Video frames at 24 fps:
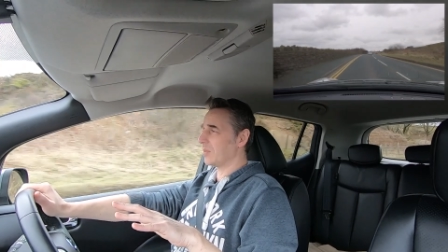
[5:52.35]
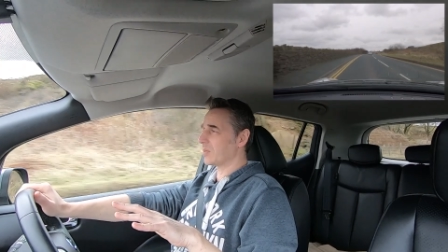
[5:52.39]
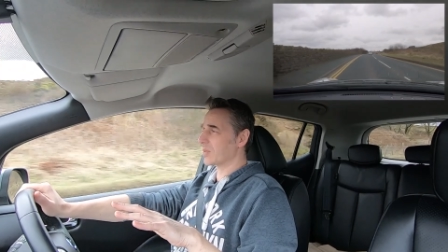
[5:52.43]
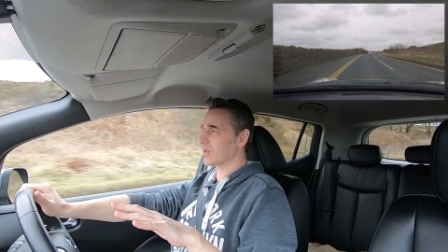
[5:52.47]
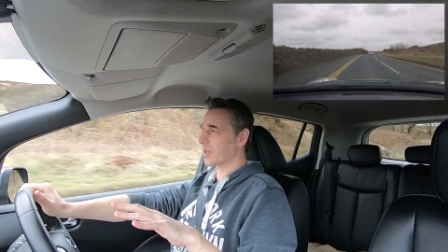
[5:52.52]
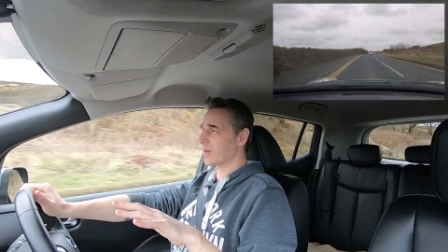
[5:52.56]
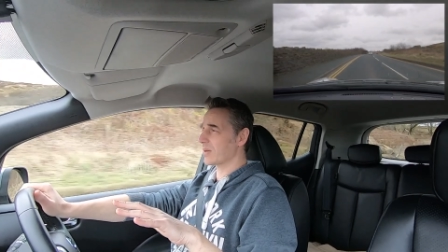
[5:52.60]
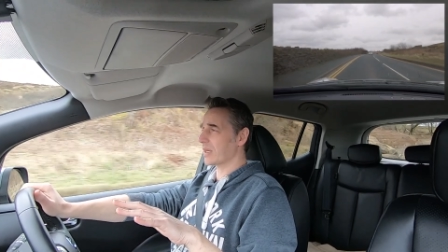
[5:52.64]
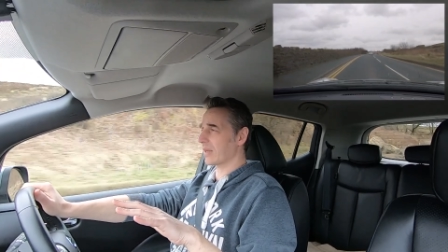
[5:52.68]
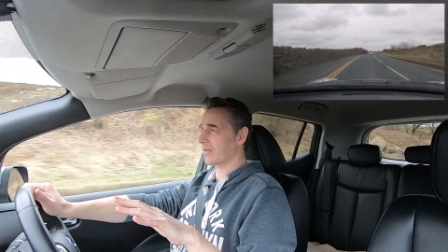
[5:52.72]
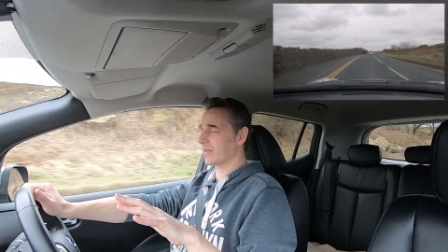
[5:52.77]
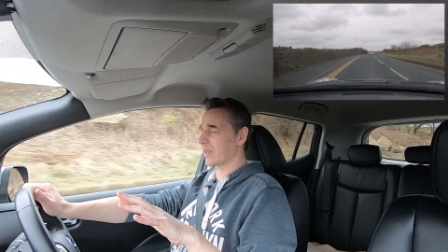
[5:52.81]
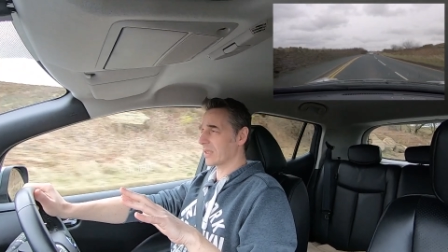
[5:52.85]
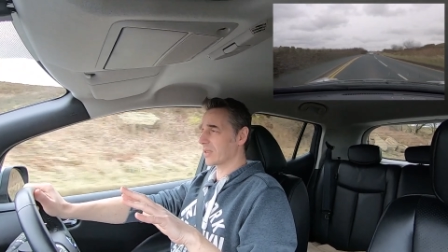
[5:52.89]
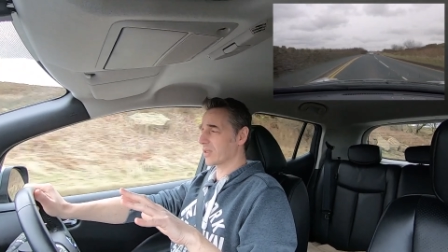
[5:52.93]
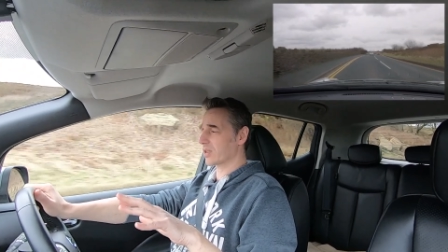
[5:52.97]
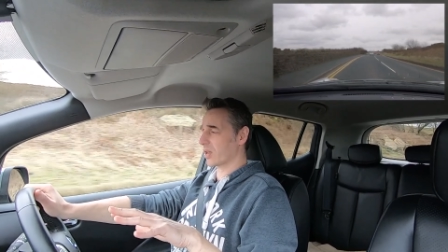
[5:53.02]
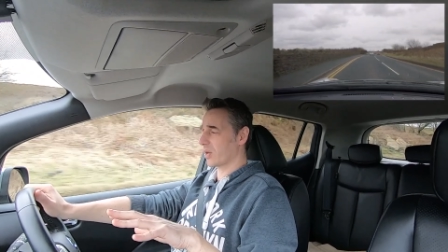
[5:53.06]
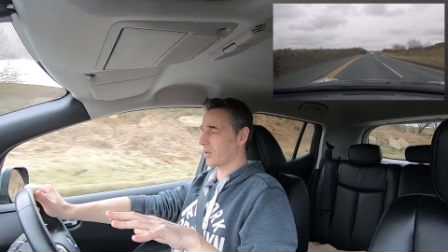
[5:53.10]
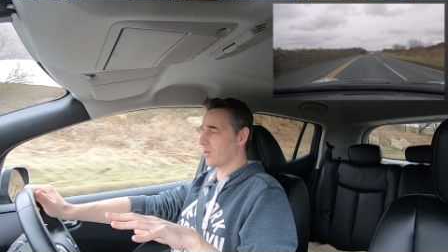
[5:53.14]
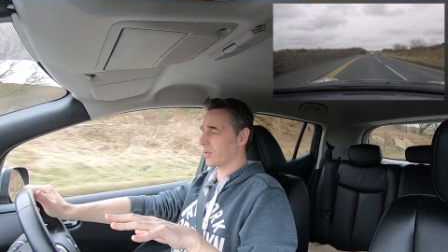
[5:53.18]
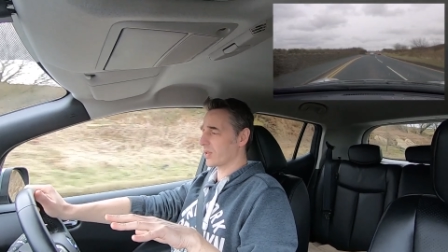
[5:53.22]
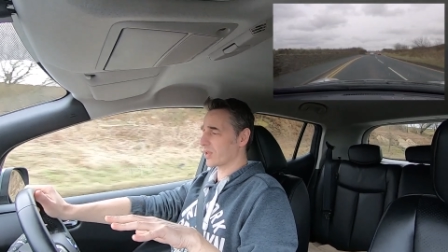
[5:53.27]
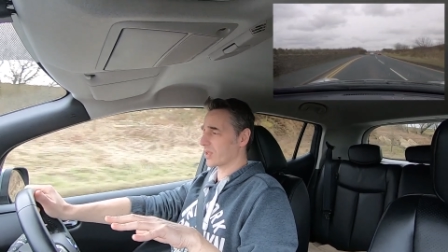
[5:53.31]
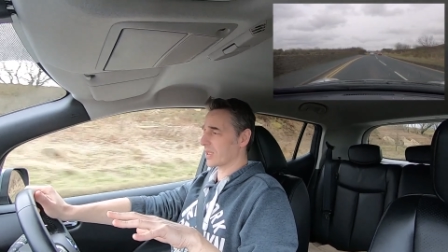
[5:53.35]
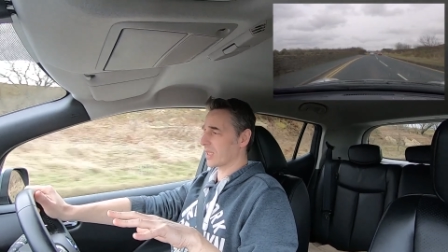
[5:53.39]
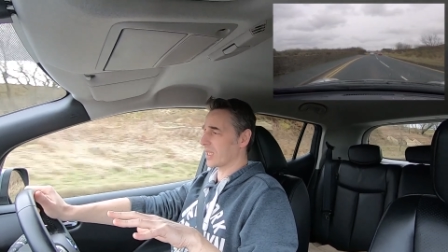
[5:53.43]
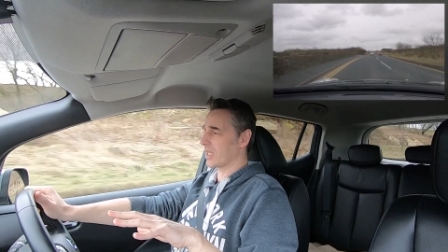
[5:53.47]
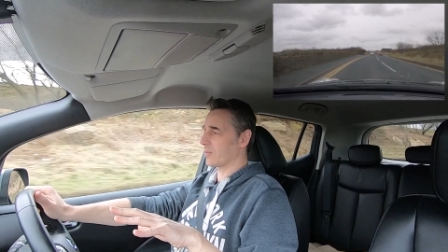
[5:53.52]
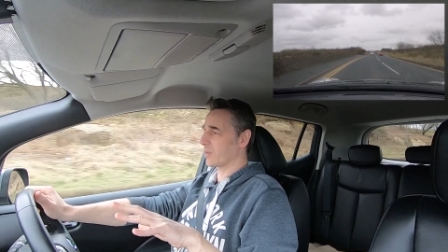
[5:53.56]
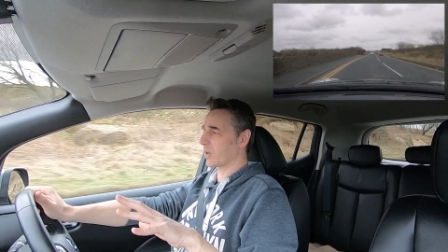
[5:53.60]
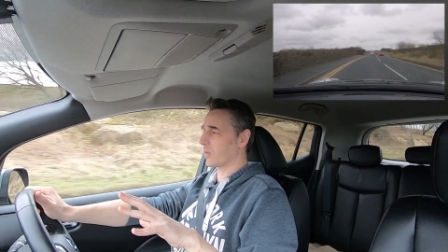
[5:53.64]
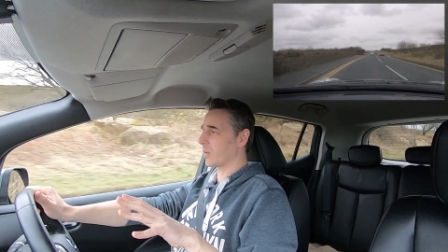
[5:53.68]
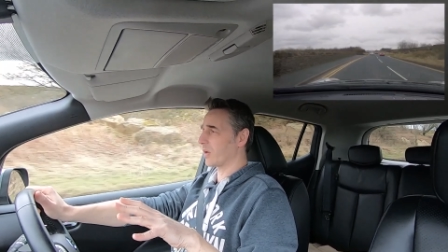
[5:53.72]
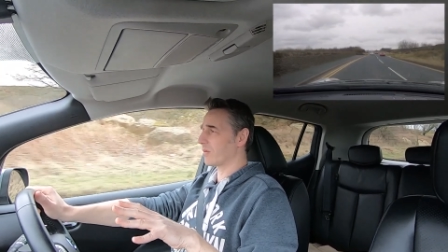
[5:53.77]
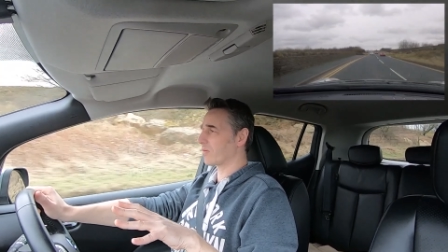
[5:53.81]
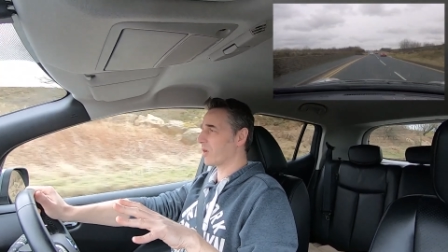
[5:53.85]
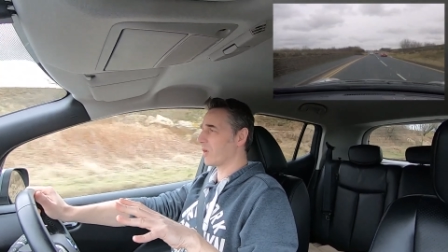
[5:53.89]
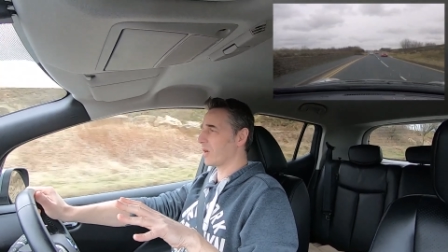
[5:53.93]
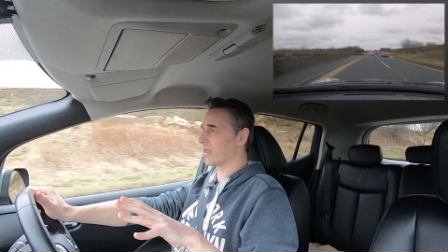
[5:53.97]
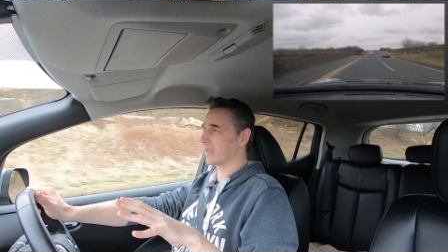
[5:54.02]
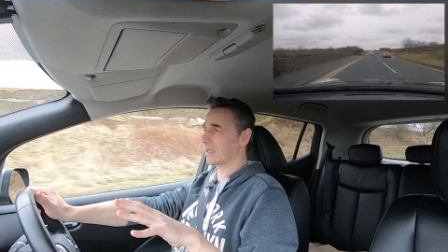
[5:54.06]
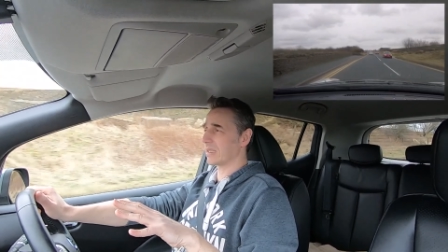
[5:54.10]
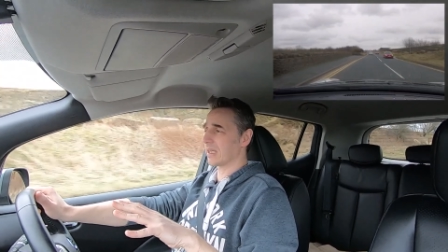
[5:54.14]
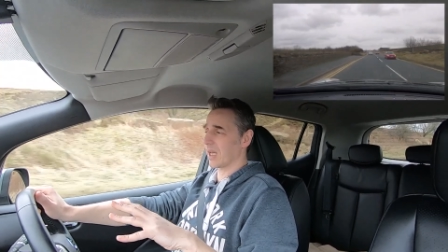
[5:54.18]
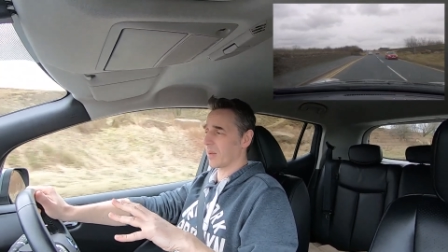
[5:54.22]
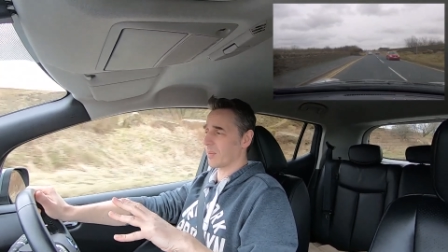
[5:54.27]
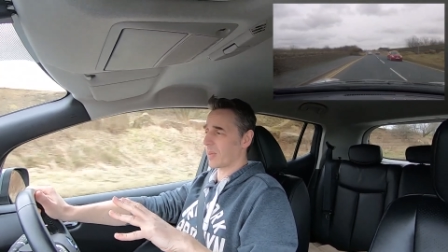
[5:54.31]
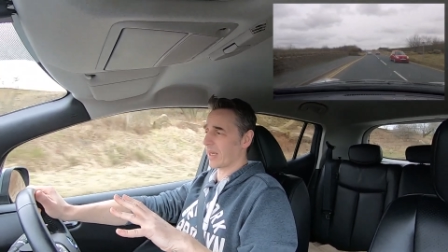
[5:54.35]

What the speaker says: so nothing too steep, and we're riding at